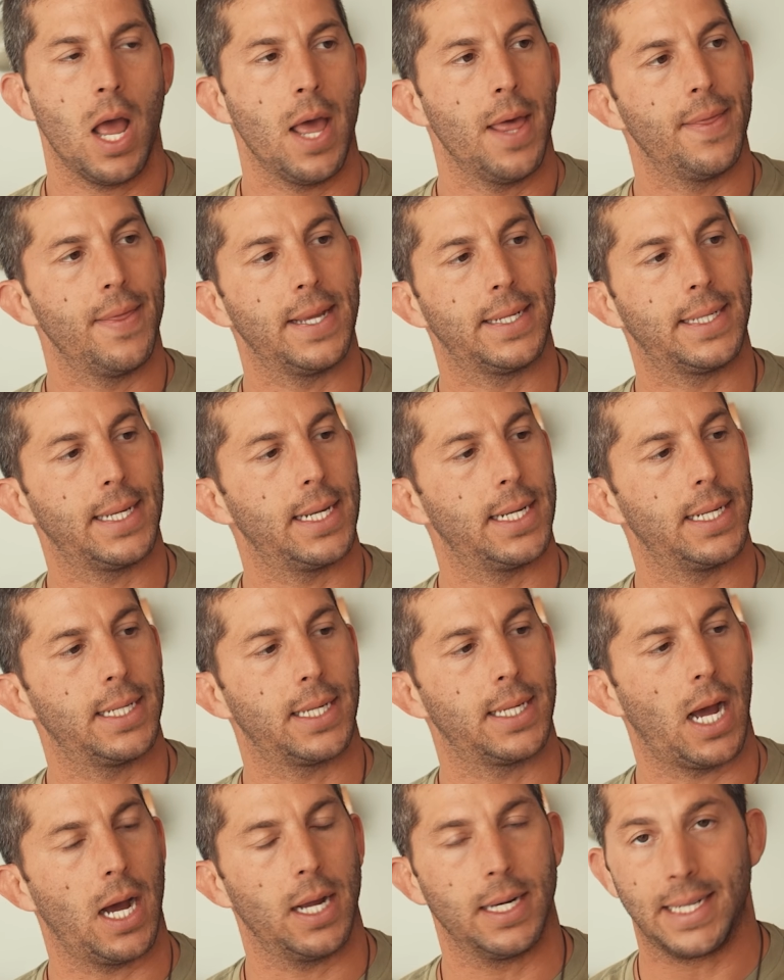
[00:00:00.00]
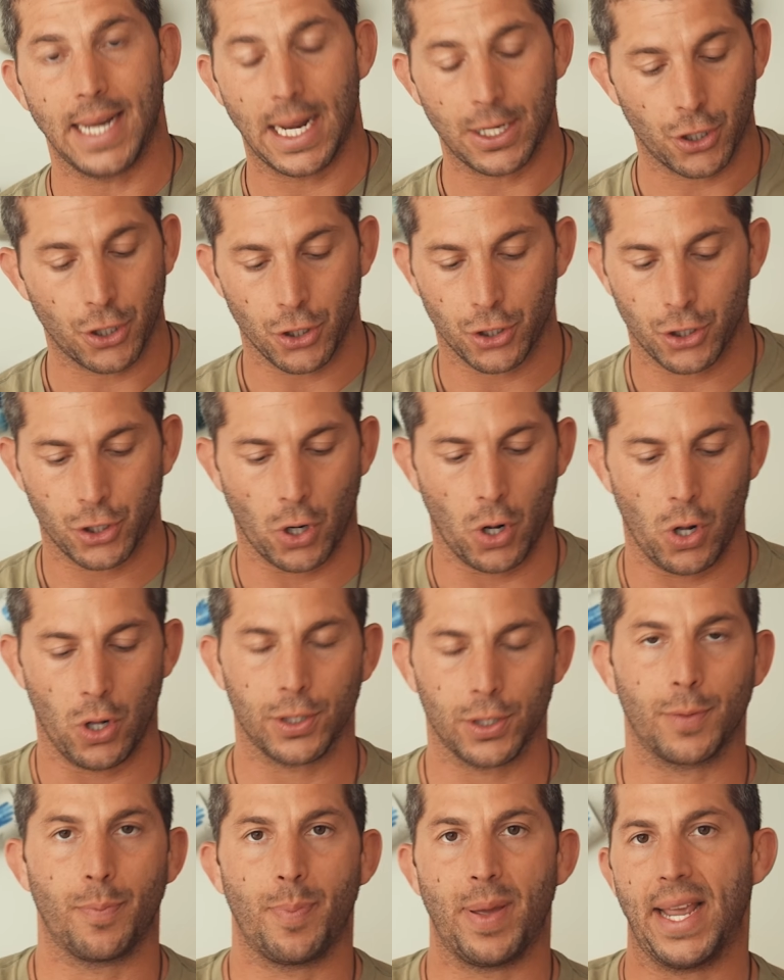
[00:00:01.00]
this is desert
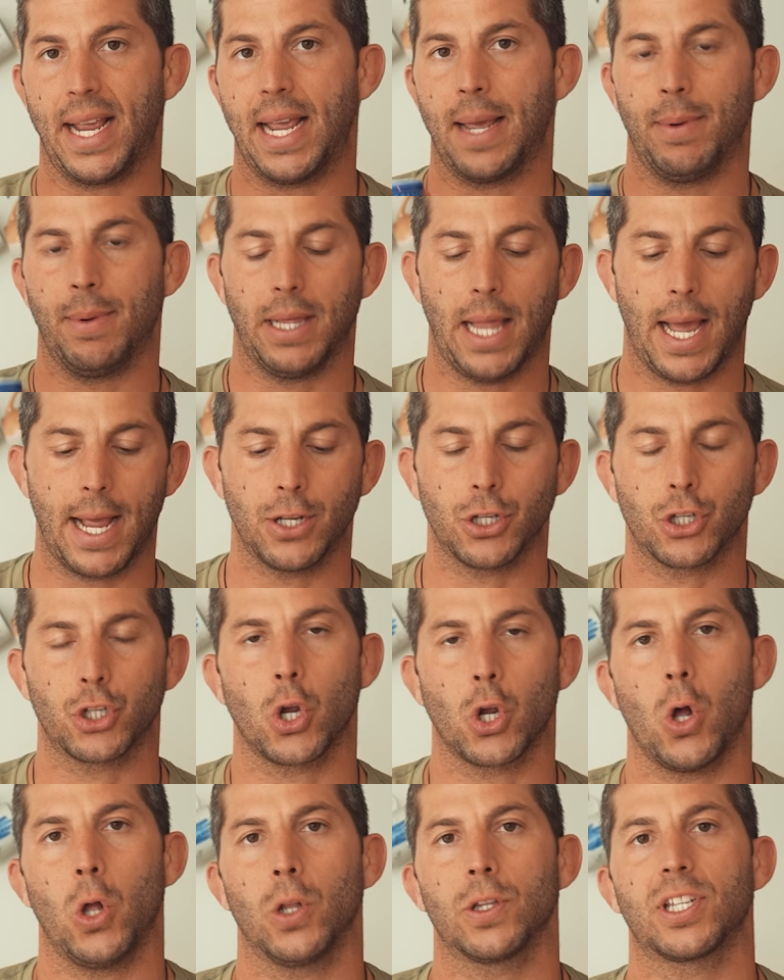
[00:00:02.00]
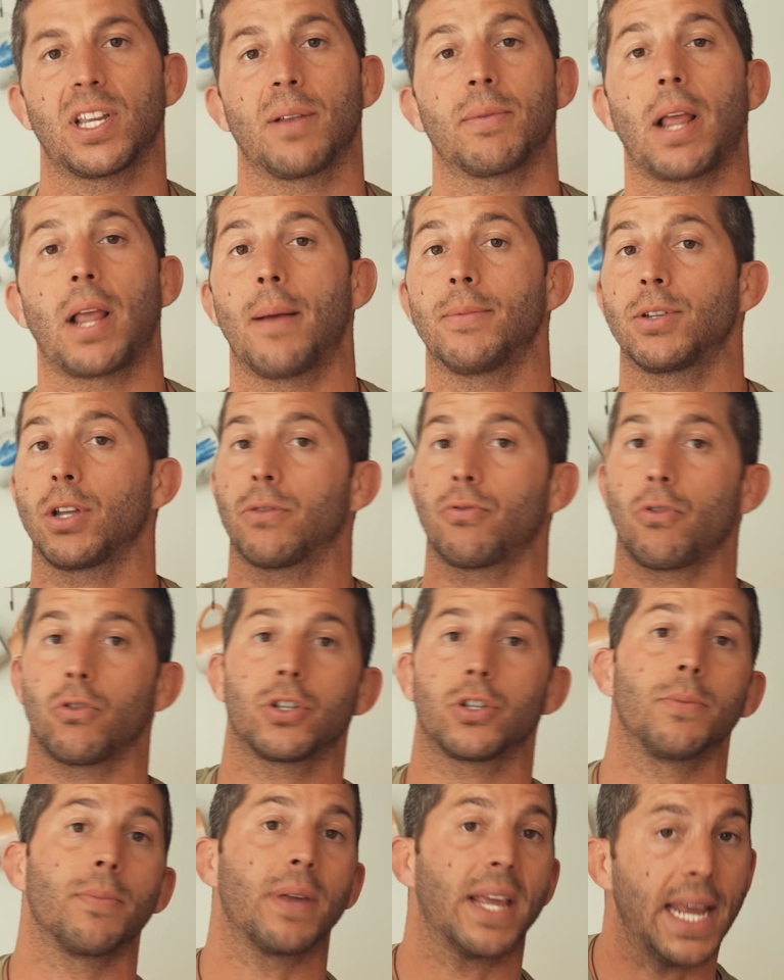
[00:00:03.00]
salt, pink Himalayan salt. Sometimes I'll throw
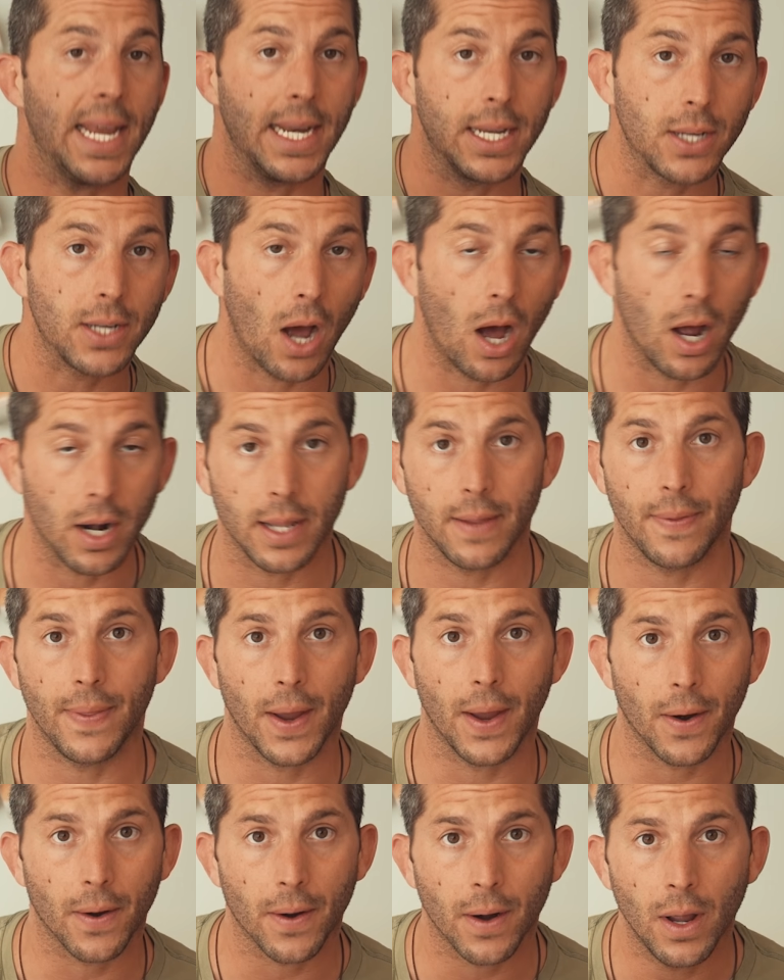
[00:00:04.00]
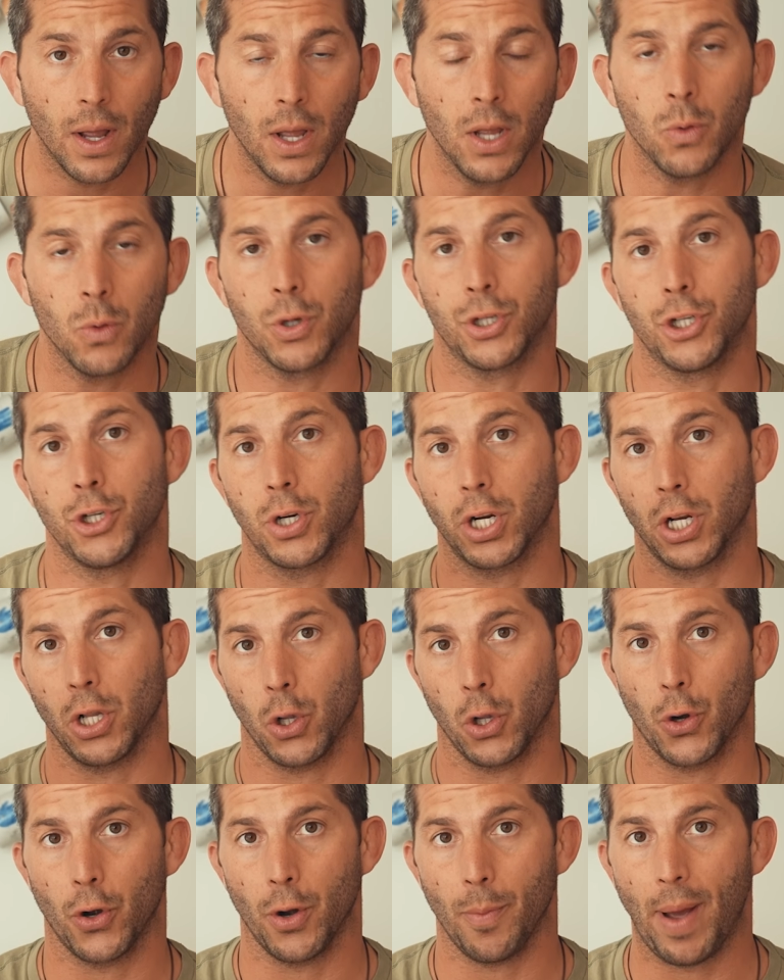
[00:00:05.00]
some quinton in there, which you can
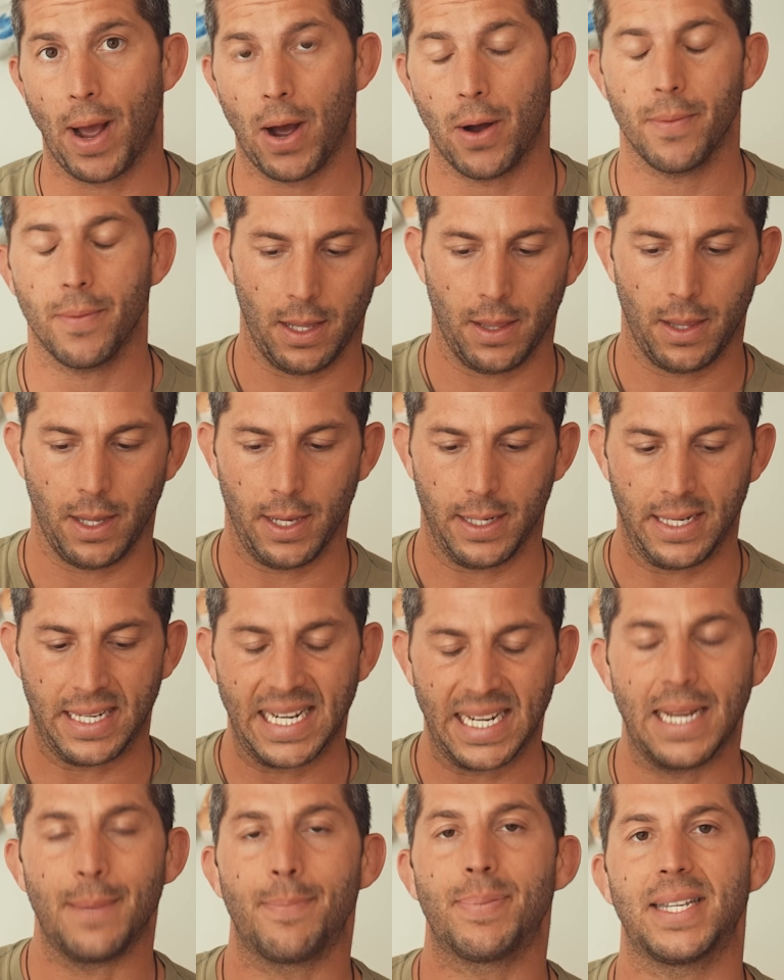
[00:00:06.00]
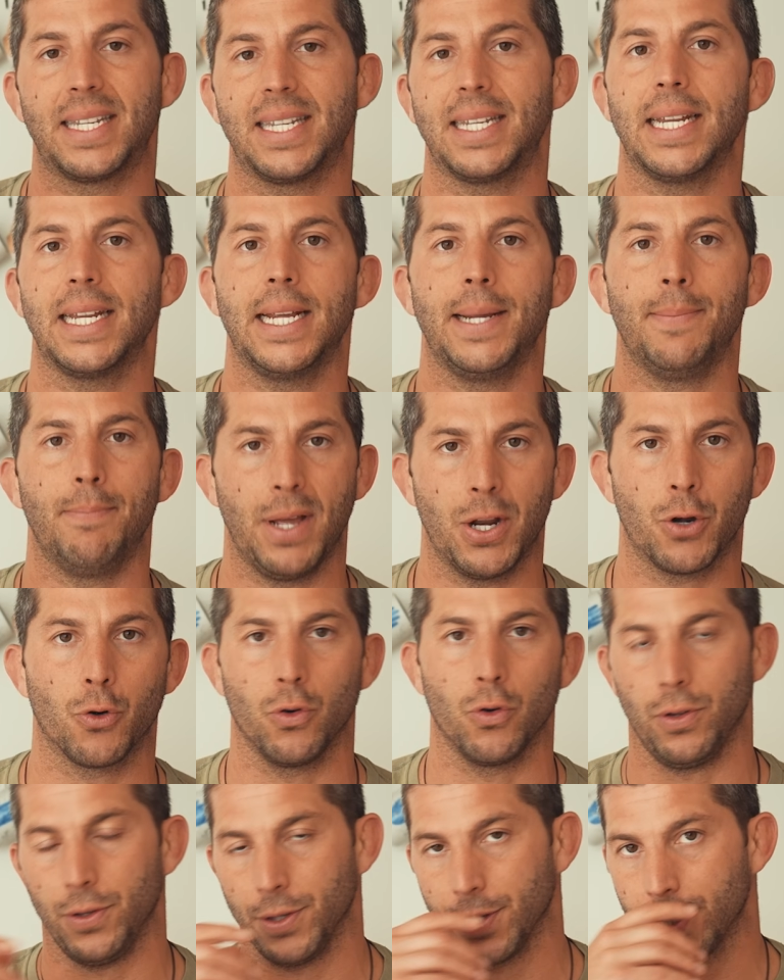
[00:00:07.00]
learn about. The deep sea
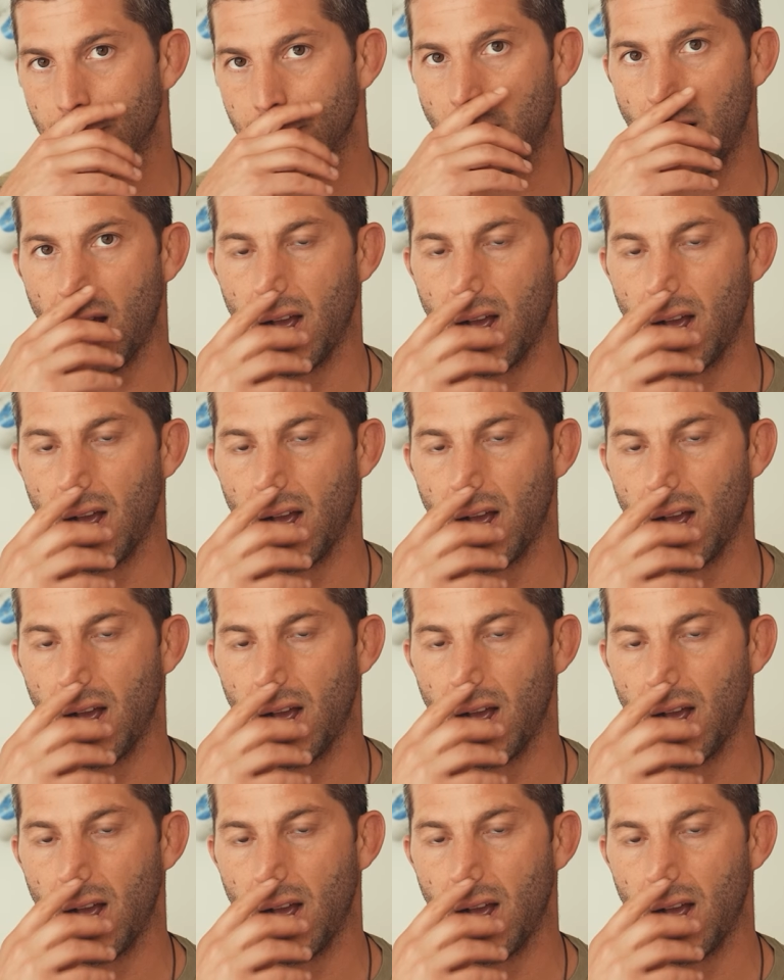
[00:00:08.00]
minerals